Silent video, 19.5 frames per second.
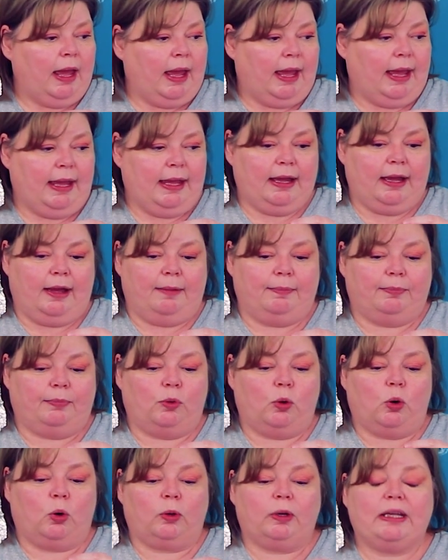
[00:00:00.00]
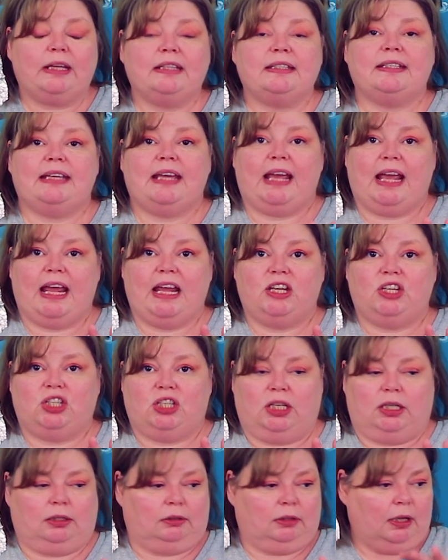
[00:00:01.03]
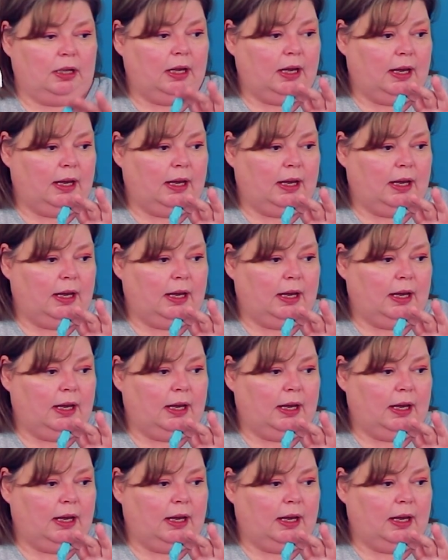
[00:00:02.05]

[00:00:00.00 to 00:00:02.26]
a orientation